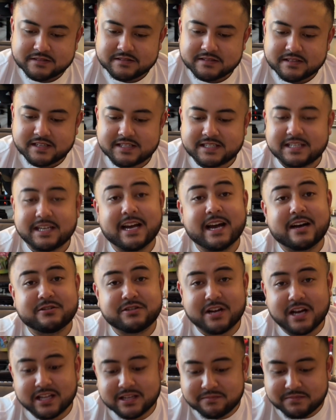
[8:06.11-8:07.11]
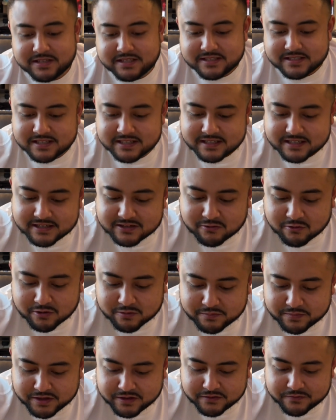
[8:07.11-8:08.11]
let's see how Jollibee's
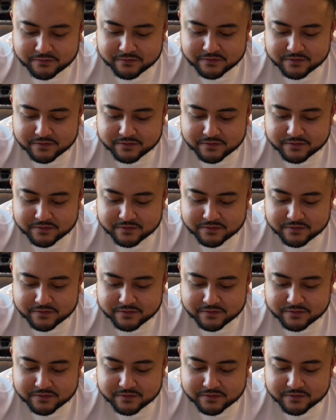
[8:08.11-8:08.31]
corned beef.